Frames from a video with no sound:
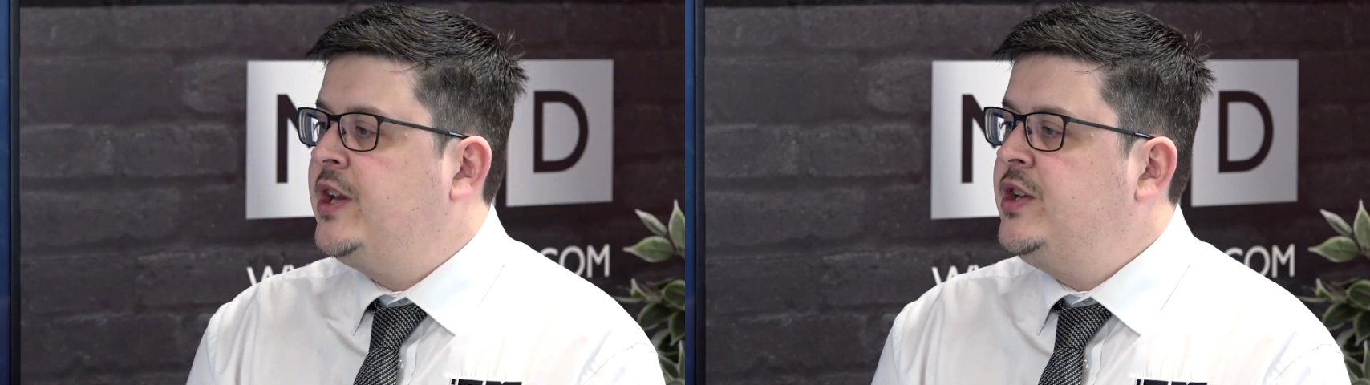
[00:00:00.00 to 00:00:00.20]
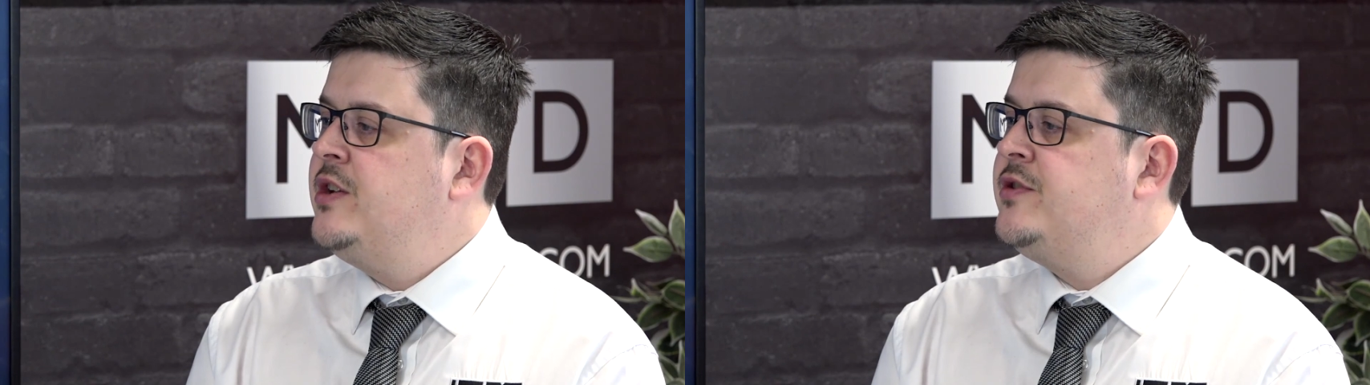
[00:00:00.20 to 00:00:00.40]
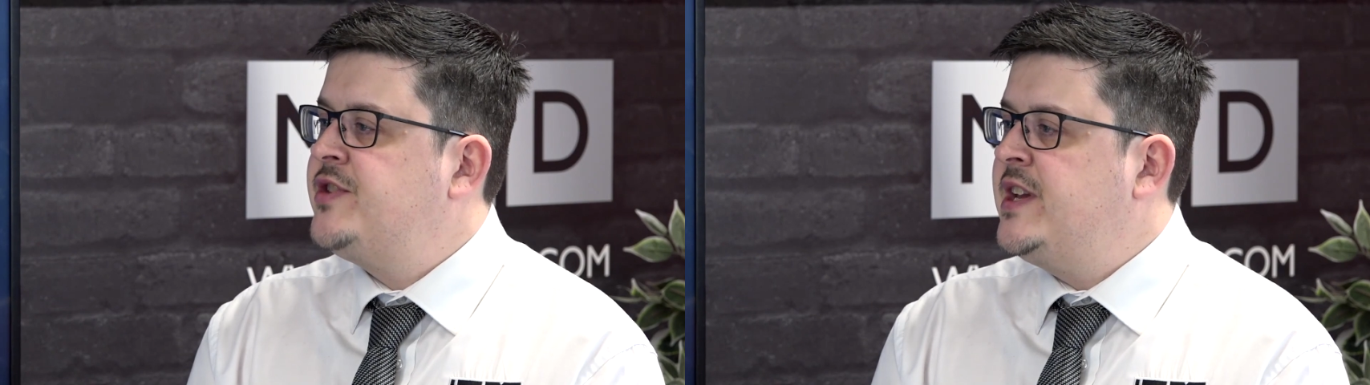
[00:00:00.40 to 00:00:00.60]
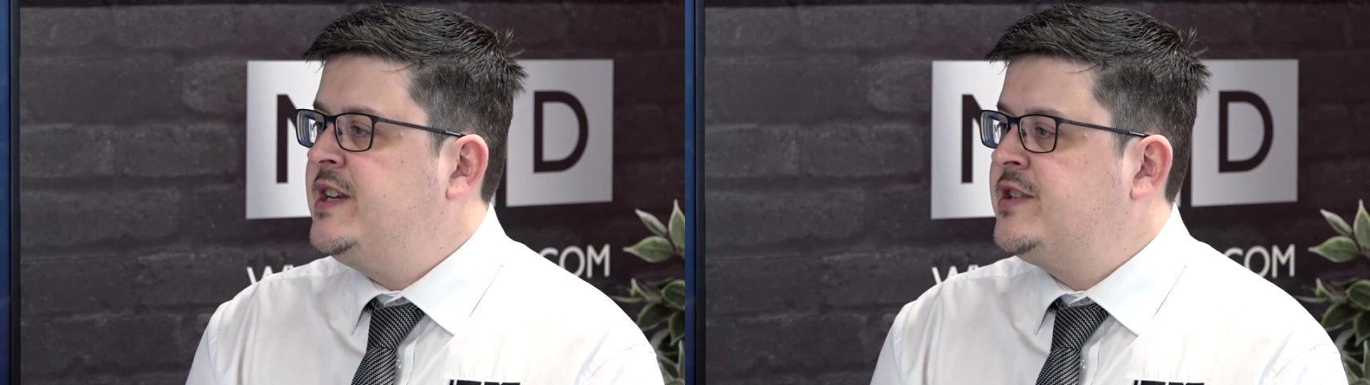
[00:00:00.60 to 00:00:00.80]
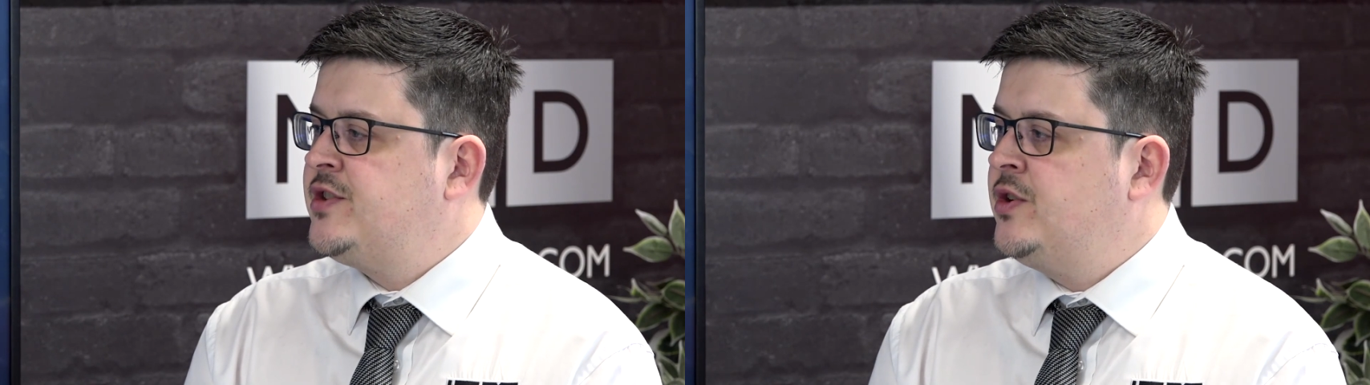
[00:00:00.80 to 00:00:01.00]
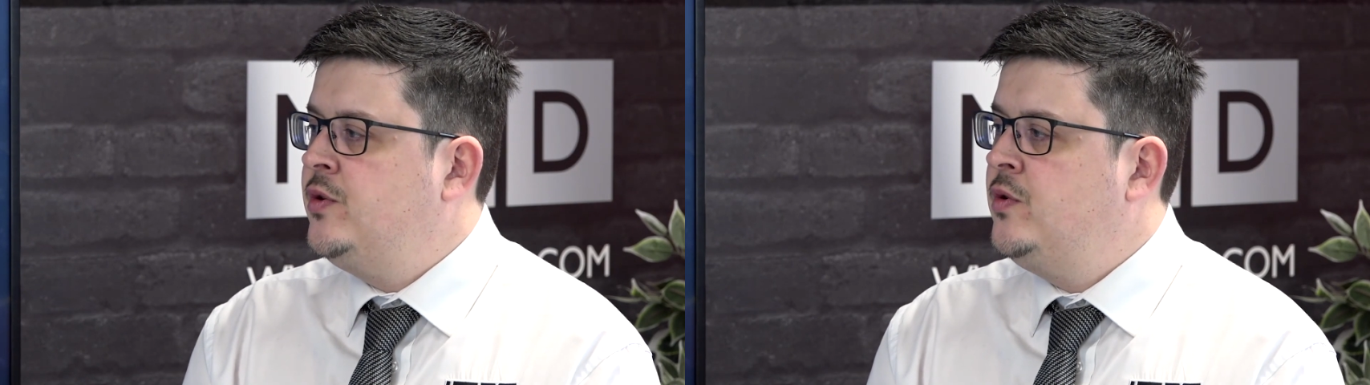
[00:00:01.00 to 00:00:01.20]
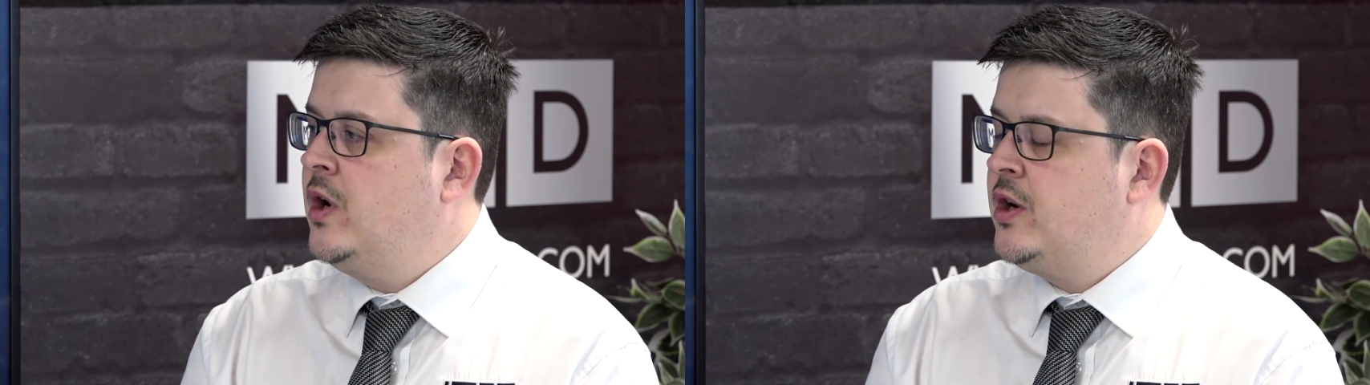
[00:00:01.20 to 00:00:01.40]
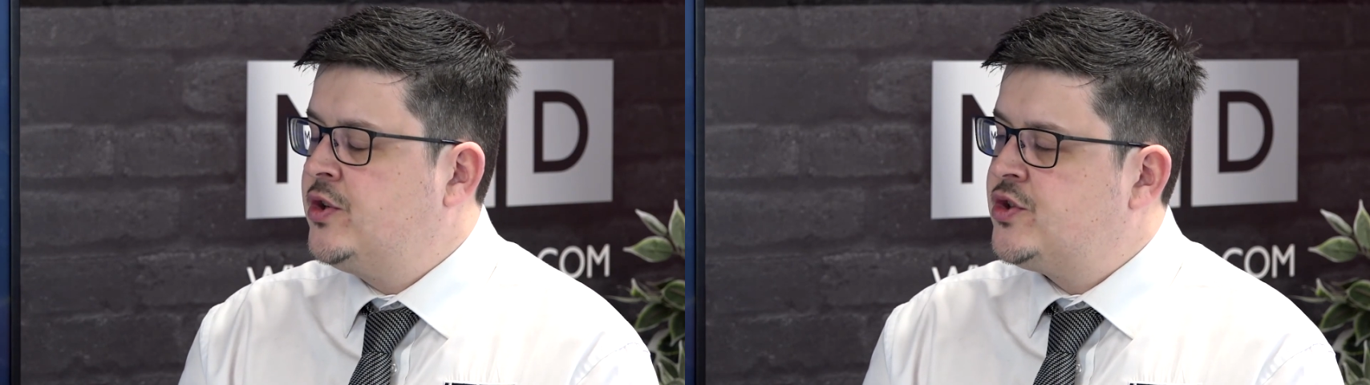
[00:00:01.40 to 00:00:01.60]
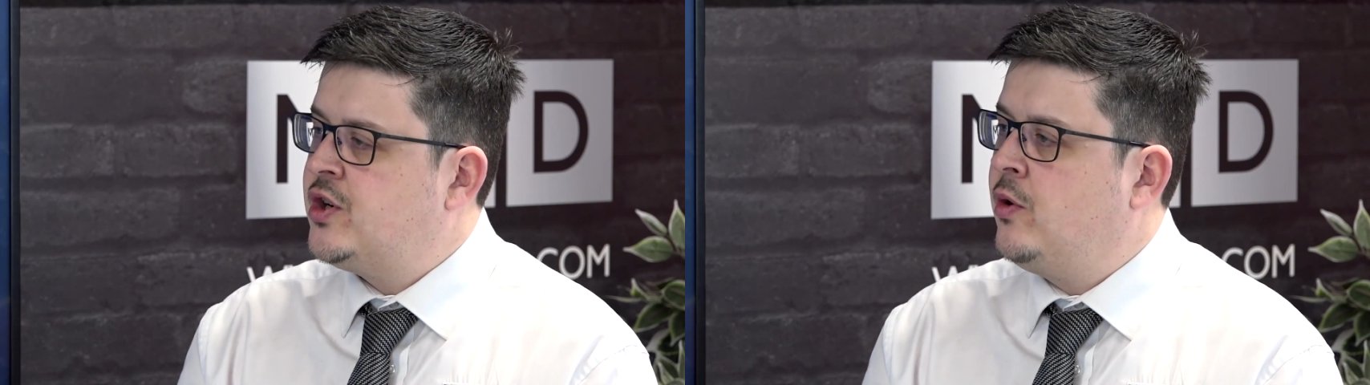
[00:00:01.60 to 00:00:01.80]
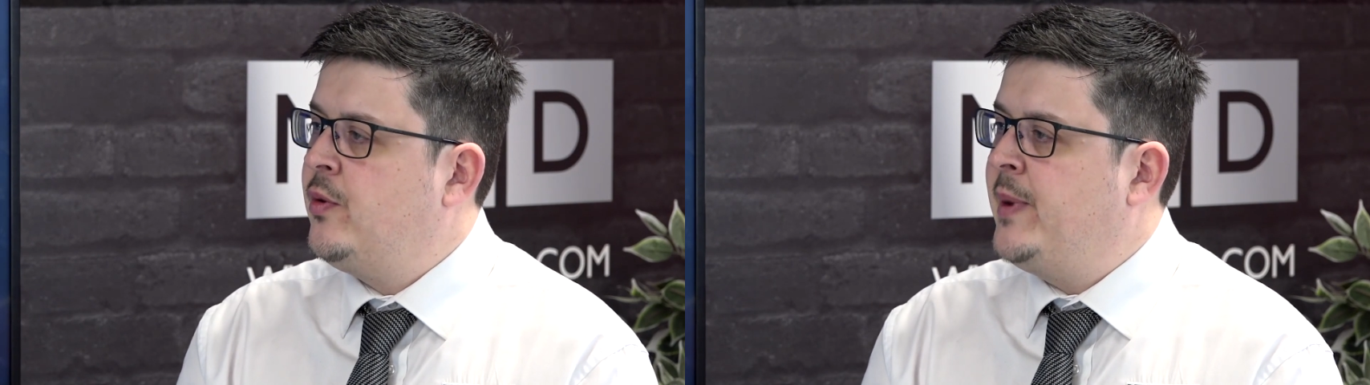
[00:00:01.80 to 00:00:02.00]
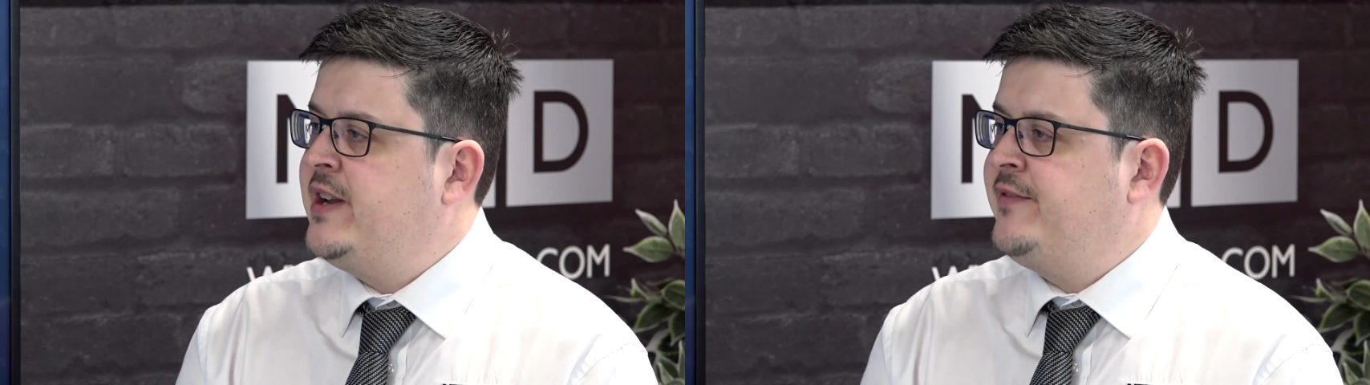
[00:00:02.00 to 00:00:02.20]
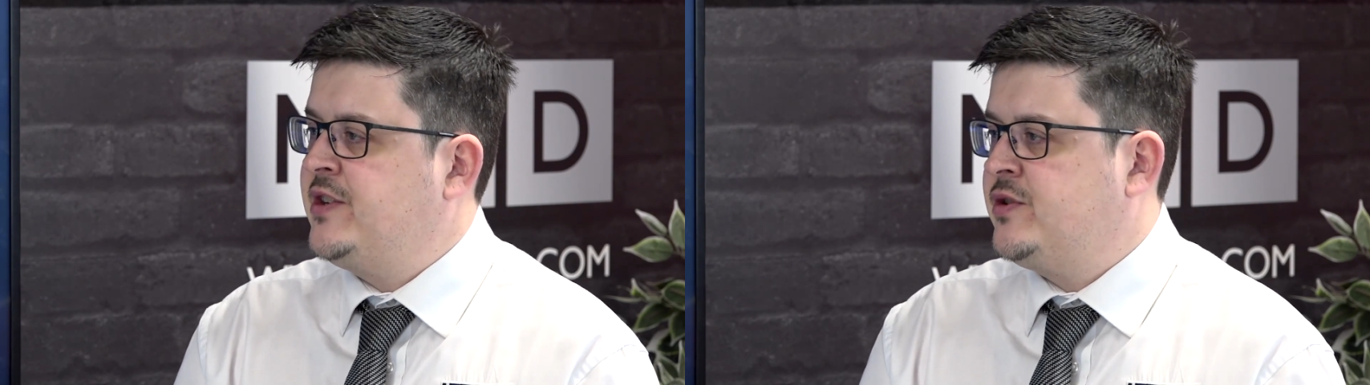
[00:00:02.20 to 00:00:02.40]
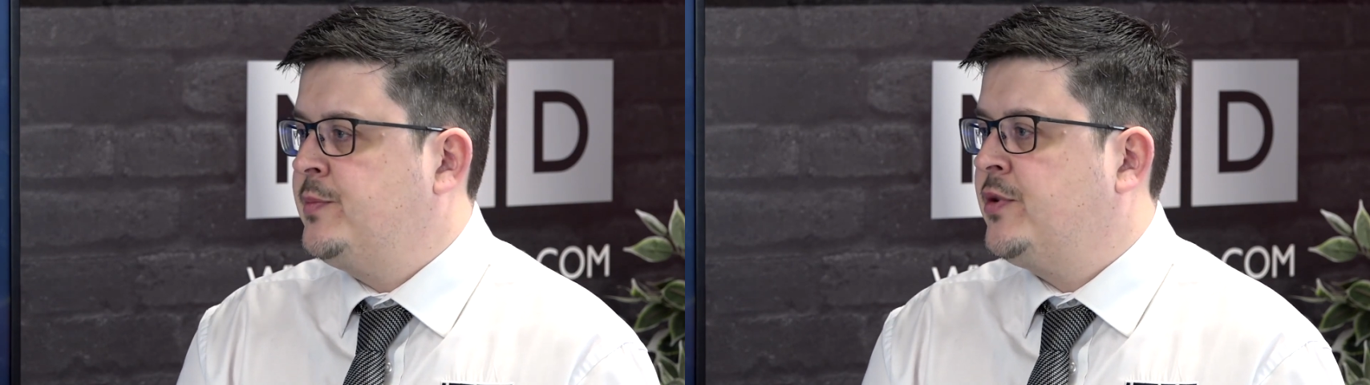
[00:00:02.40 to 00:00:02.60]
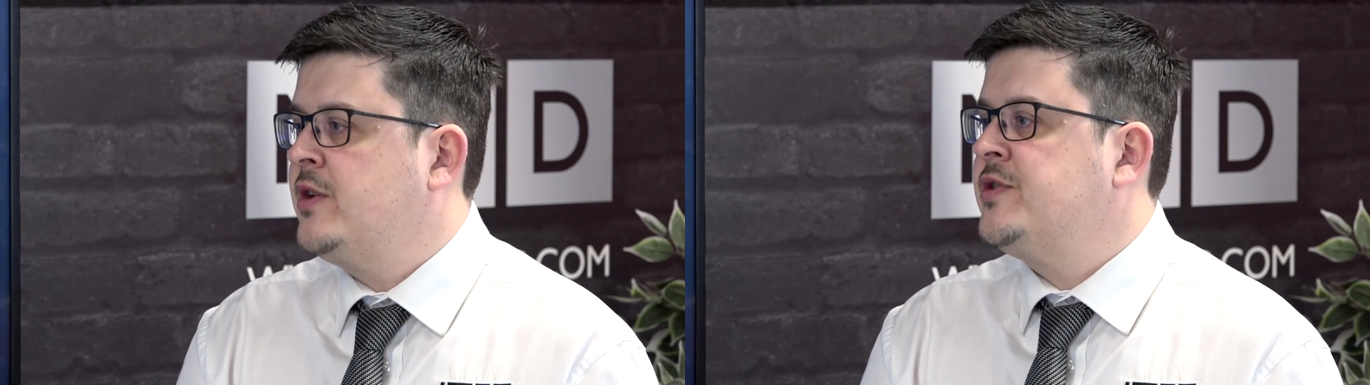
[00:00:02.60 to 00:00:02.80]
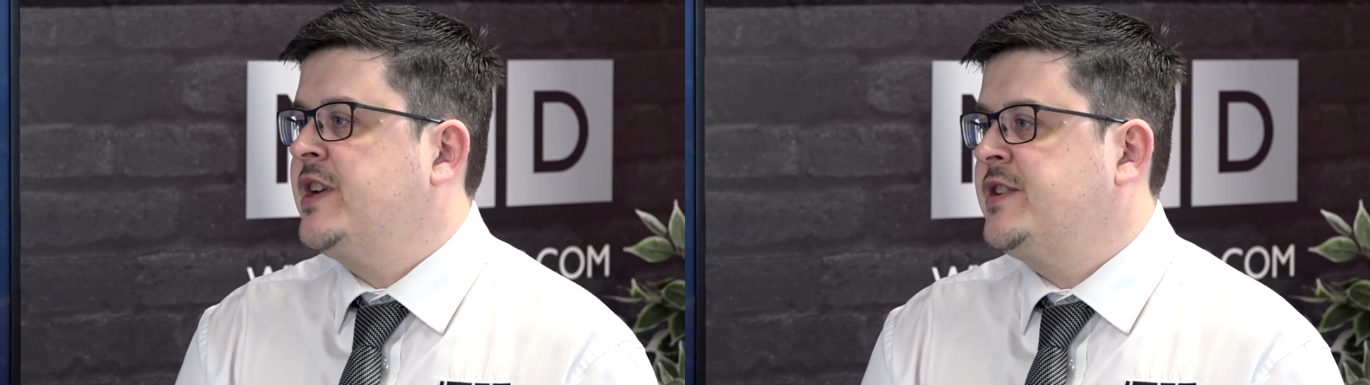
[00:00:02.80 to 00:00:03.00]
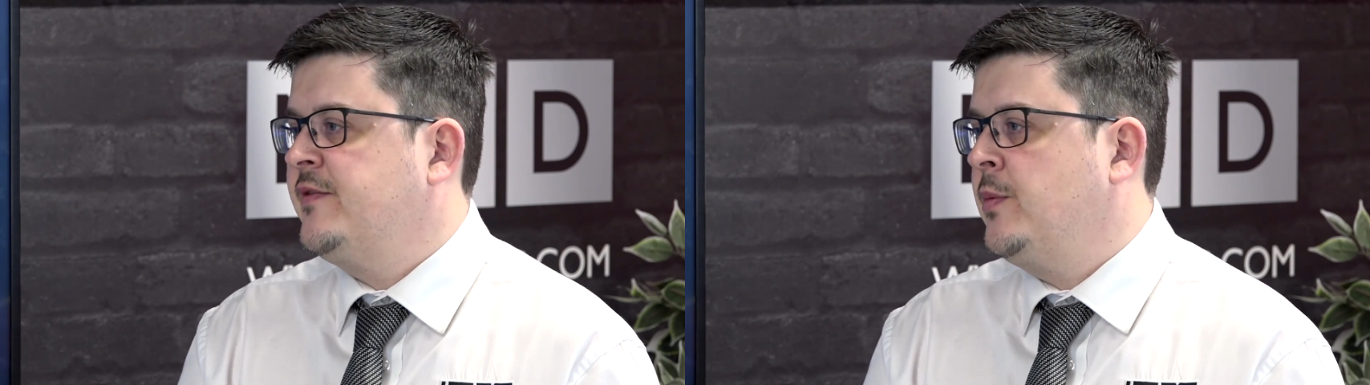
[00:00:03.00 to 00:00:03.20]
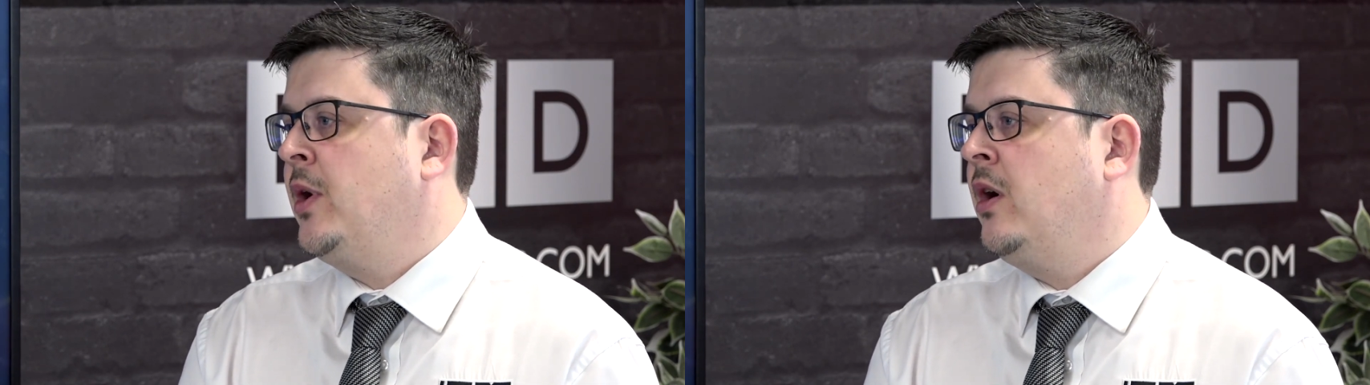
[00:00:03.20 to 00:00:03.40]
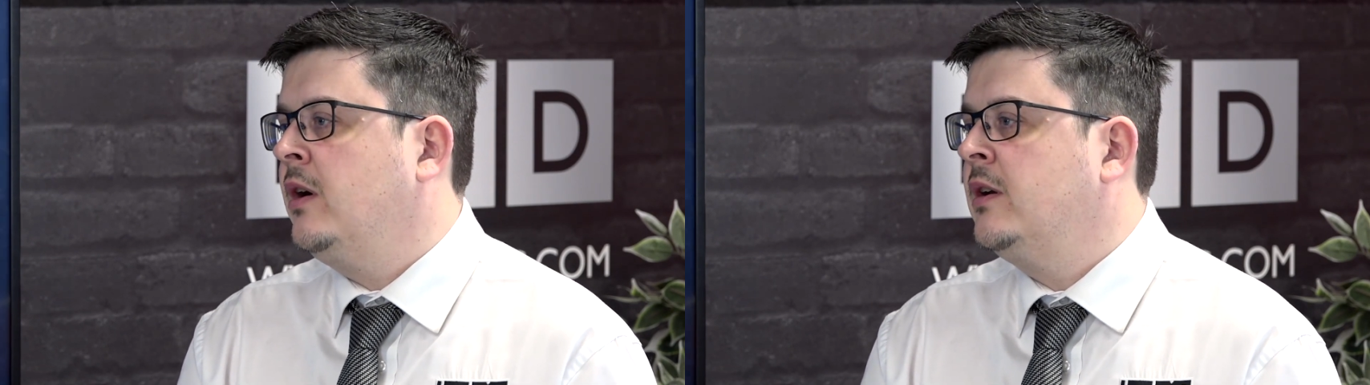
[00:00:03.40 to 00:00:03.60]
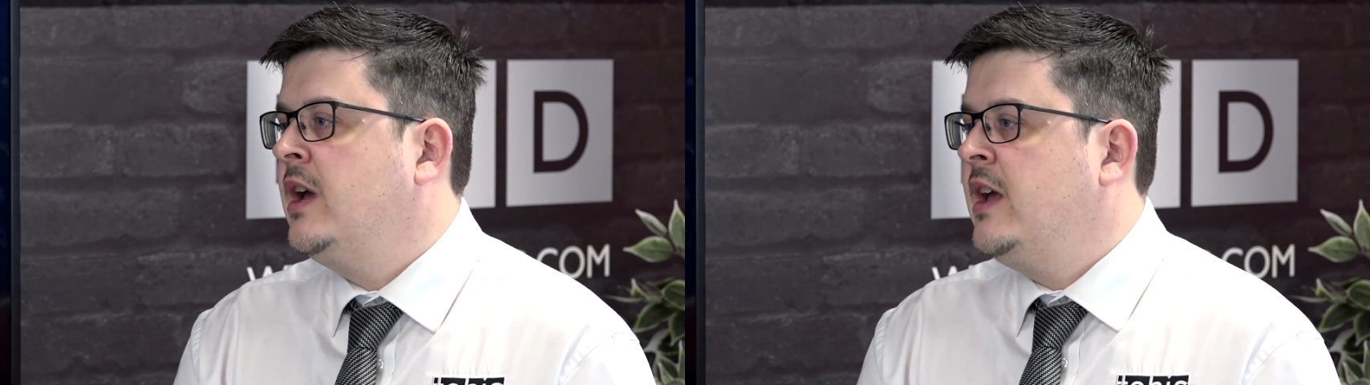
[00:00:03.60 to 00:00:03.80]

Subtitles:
can use these to control the manufacturing process of a part.